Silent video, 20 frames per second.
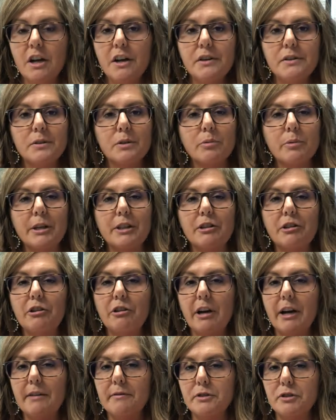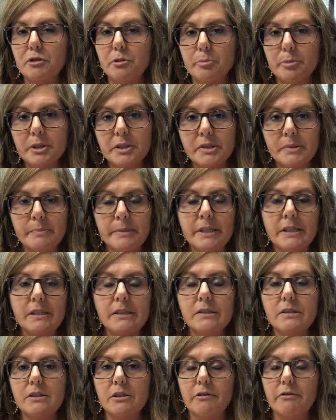So whether you have
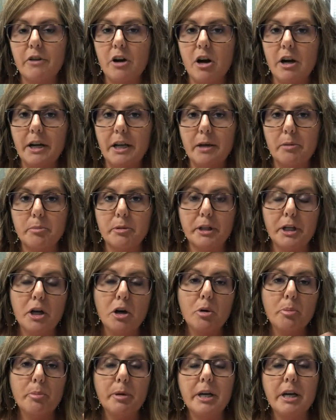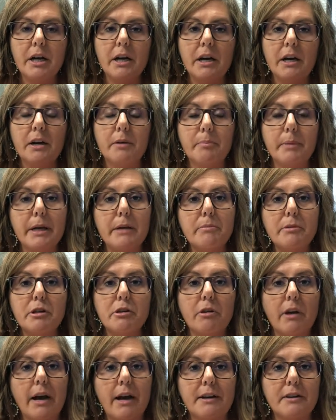strabismus, you've got amblyopia, maybe
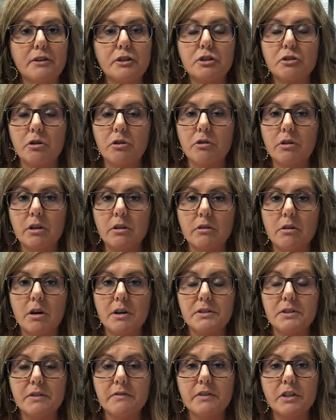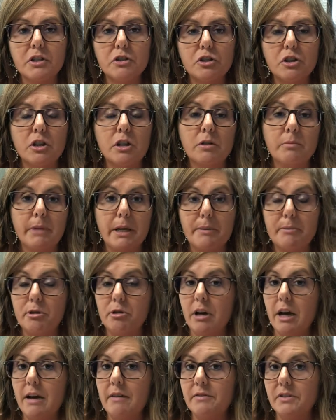you had a stroke and lost vision, maybe you
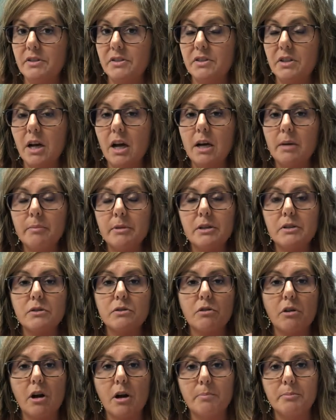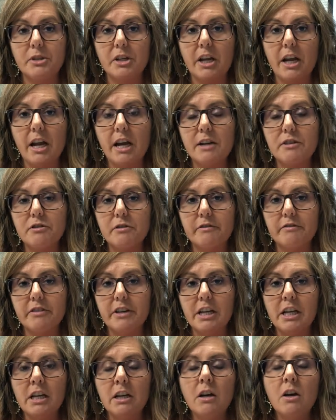have nystagmus or optic
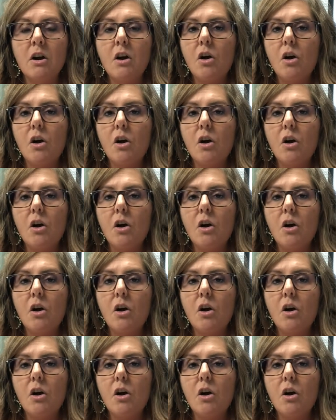atrophy,